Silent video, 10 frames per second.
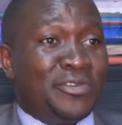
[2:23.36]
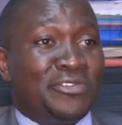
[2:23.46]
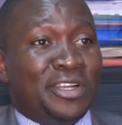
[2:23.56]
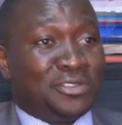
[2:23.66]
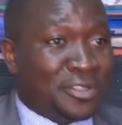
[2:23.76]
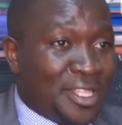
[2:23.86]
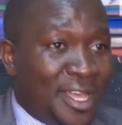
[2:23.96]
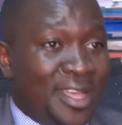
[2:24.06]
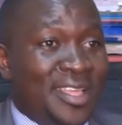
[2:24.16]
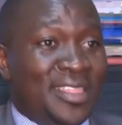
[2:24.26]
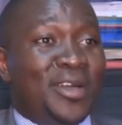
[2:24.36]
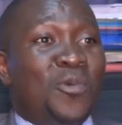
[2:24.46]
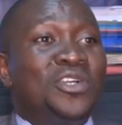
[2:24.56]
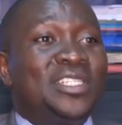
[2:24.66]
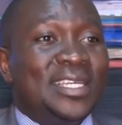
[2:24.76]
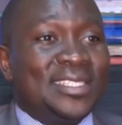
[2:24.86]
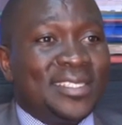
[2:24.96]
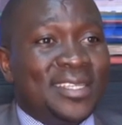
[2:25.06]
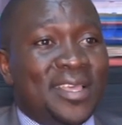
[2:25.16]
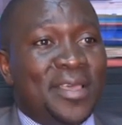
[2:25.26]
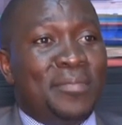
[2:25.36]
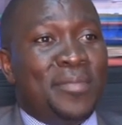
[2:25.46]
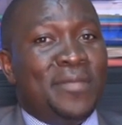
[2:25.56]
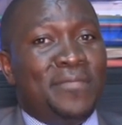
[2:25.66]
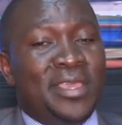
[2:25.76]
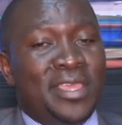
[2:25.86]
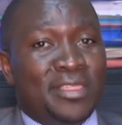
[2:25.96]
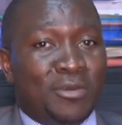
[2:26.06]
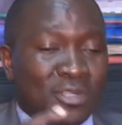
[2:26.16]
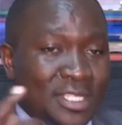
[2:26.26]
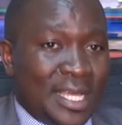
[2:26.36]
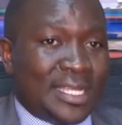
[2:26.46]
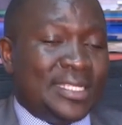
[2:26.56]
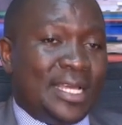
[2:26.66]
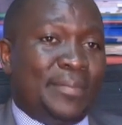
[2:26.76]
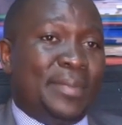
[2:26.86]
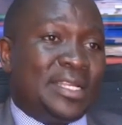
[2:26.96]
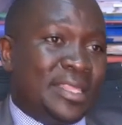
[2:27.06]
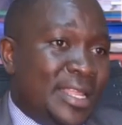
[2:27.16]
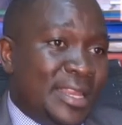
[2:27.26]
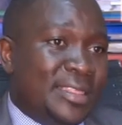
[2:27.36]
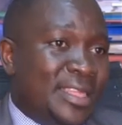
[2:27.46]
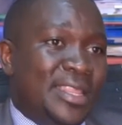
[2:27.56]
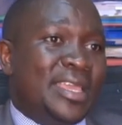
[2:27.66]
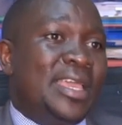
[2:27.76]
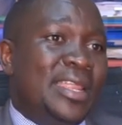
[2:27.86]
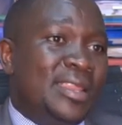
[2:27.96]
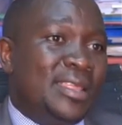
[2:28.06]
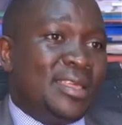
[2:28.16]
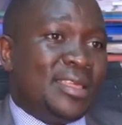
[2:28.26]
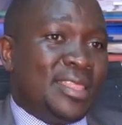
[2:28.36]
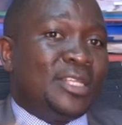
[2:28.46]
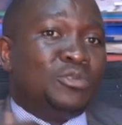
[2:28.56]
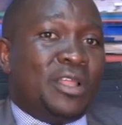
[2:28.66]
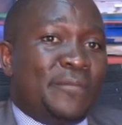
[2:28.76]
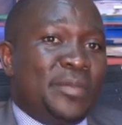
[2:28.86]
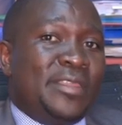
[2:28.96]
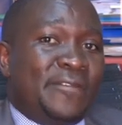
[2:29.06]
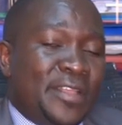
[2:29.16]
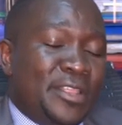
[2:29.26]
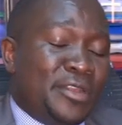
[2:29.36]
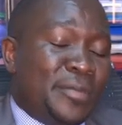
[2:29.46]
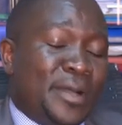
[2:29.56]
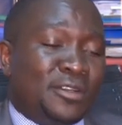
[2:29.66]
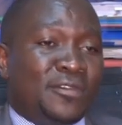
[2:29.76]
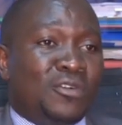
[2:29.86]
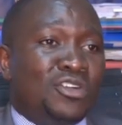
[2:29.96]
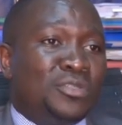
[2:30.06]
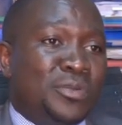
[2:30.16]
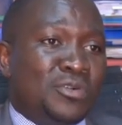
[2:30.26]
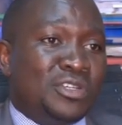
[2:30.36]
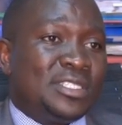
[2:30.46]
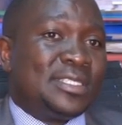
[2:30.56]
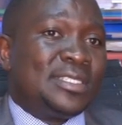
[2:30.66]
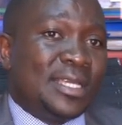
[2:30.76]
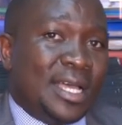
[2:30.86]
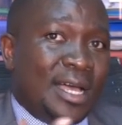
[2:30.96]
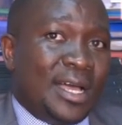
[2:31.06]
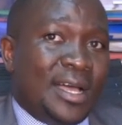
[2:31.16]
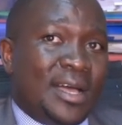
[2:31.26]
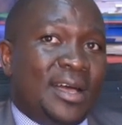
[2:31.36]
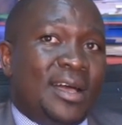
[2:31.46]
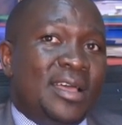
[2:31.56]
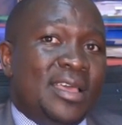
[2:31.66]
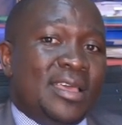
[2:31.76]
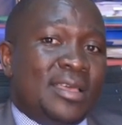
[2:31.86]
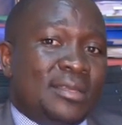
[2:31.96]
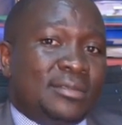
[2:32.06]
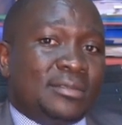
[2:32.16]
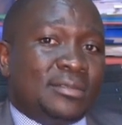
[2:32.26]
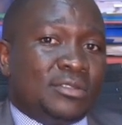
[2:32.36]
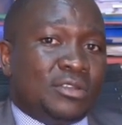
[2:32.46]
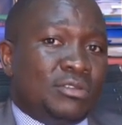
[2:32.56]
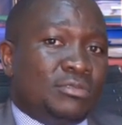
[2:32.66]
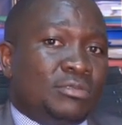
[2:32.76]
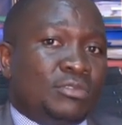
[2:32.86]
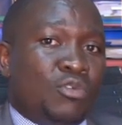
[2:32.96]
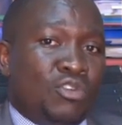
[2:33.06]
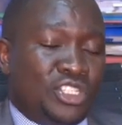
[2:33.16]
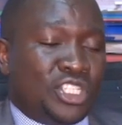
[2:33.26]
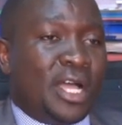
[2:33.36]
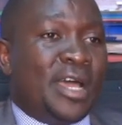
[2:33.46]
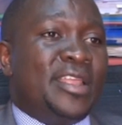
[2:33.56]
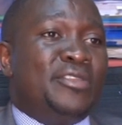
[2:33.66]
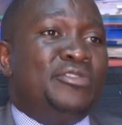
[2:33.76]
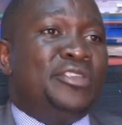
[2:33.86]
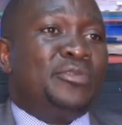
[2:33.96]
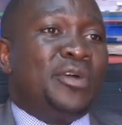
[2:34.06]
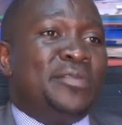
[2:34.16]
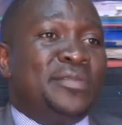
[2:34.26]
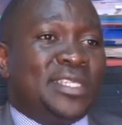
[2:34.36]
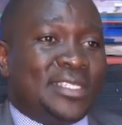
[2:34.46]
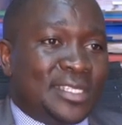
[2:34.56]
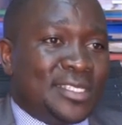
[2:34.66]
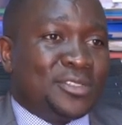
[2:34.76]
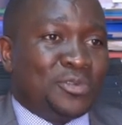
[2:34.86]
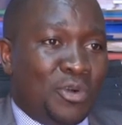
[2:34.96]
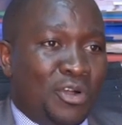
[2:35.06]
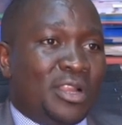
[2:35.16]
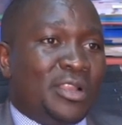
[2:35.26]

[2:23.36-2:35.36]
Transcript: didn't want to rattle the, the waters. Maybe he thought that, uh, but then, then again, that would have been a failure on the part of court because uh, courts are under duty to administer justice to